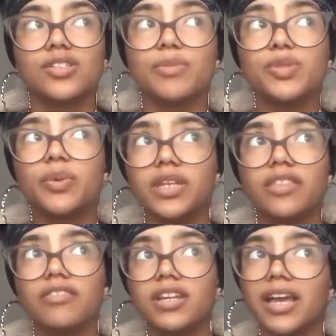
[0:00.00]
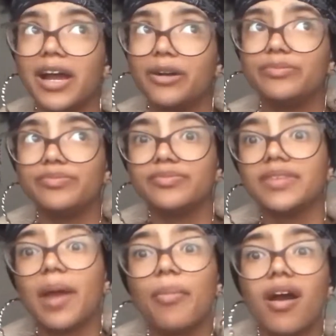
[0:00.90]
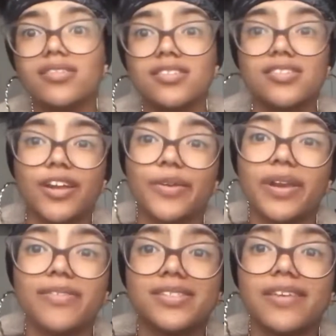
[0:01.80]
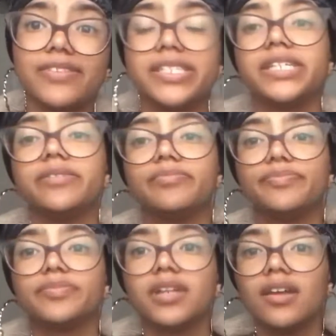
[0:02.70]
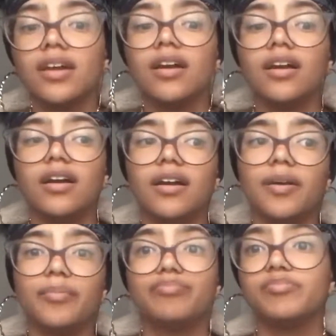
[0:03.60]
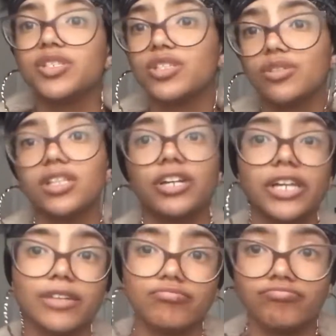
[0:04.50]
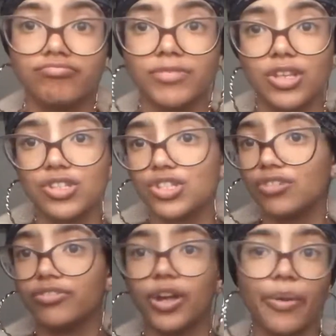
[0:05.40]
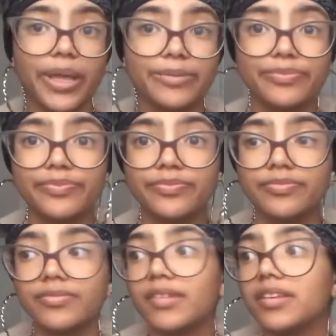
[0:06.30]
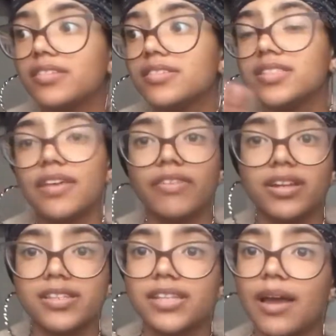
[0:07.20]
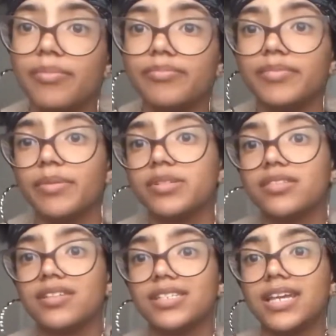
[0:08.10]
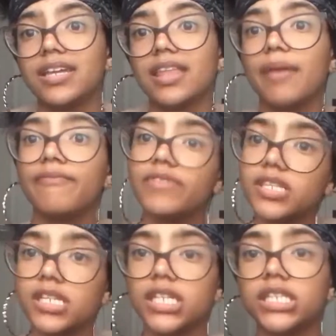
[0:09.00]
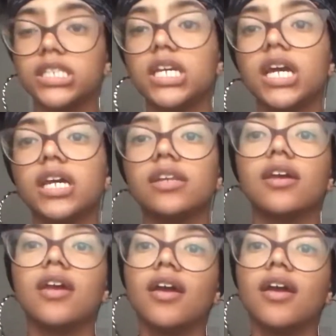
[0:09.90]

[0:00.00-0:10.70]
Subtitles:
I'm 23 now. That process started when I was 17. Still learning, still growing. It's never gonna stop. Maybe till the day that I'm physically dead.